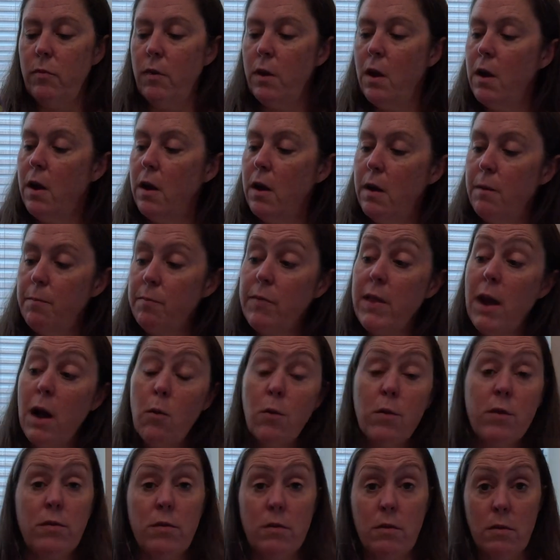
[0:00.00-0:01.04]
that
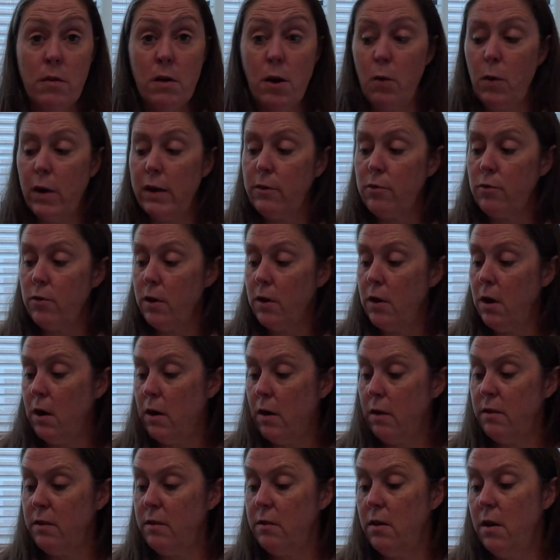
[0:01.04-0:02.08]
was no extra
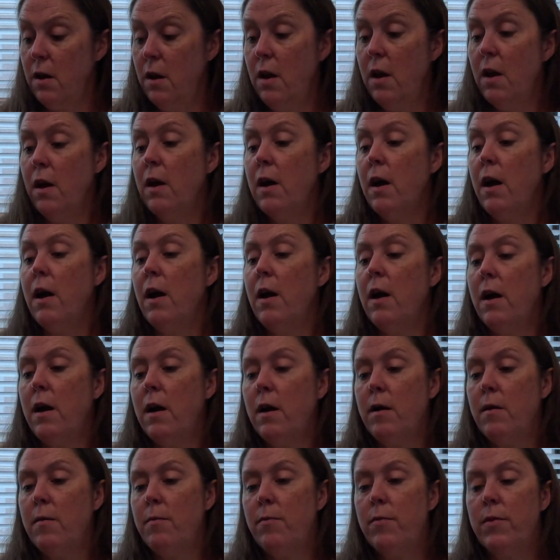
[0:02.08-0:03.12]
cost.
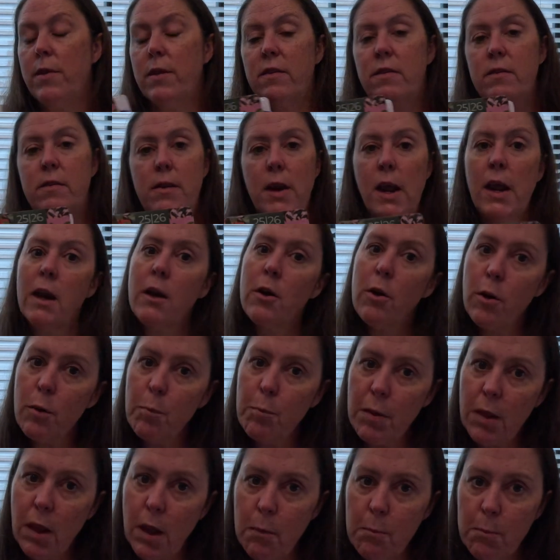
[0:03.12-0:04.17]
The standard
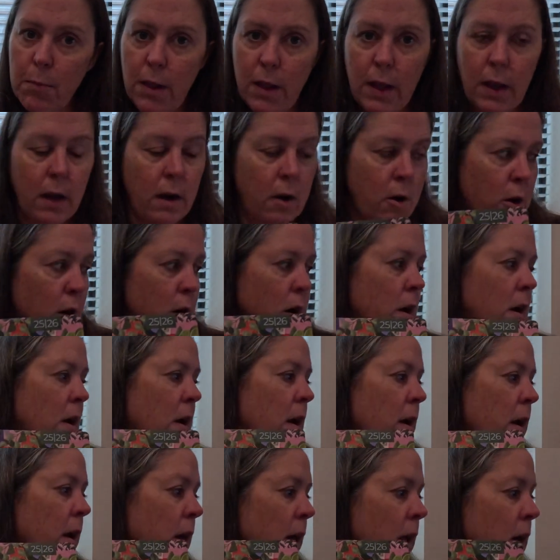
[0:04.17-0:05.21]
Plum planner
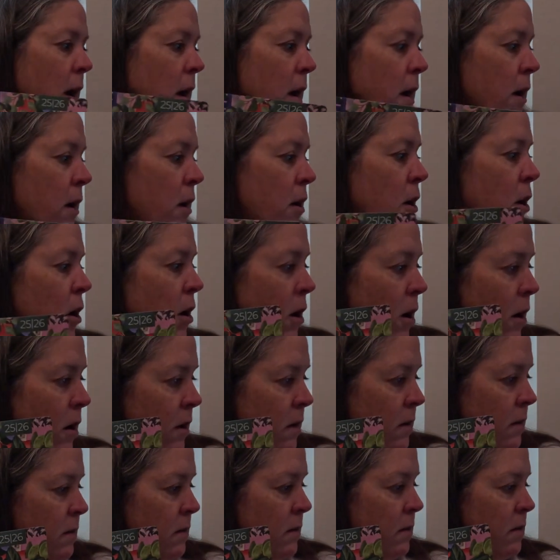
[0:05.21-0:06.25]

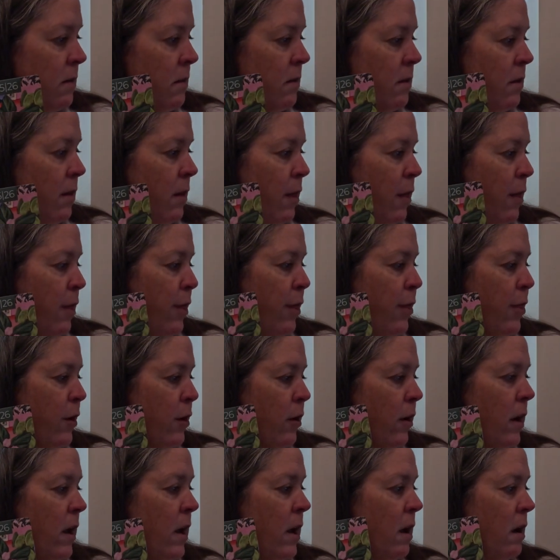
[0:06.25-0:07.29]
costs
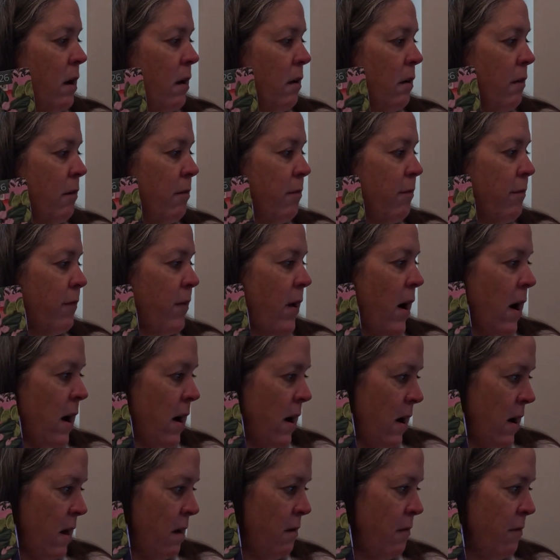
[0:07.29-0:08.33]

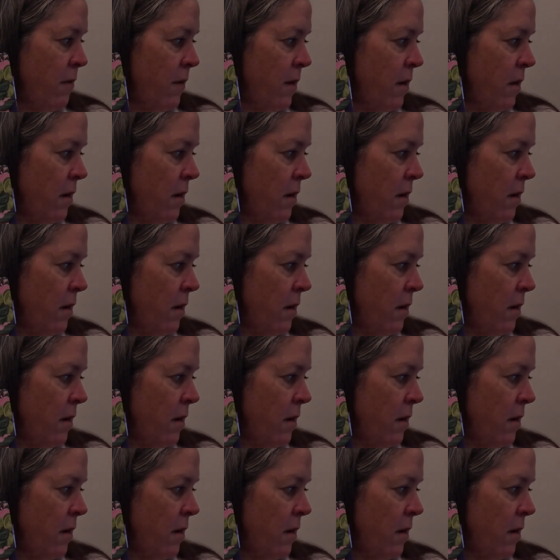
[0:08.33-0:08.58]
$35.